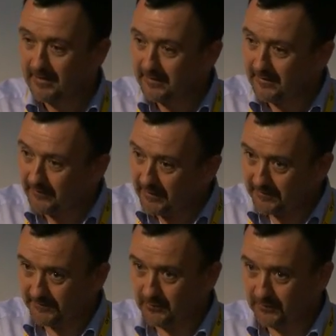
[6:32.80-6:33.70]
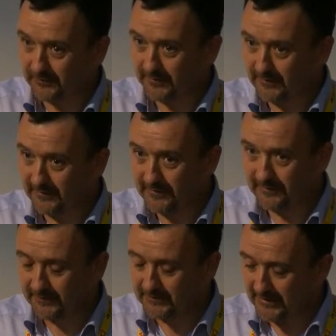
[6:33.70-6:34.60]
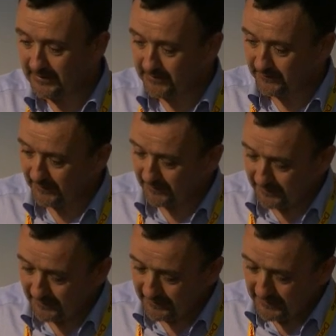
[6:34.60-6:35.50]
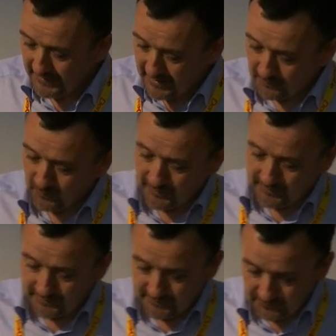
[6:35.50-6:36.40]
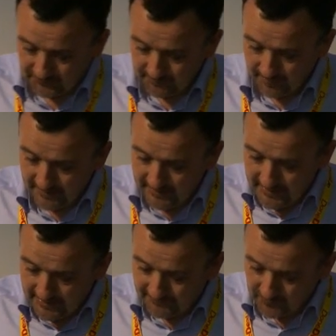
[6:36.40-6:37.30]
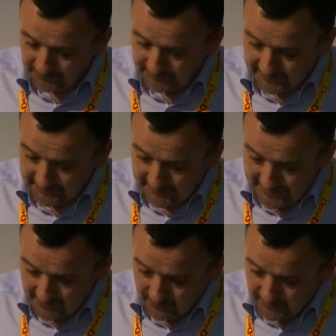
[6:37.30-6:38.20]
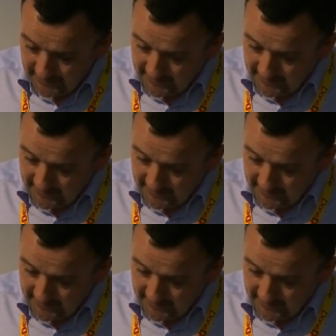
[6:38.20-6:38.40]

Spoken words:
You've got to focus on the things, the challenges that are there, and work on those. And focusing on the now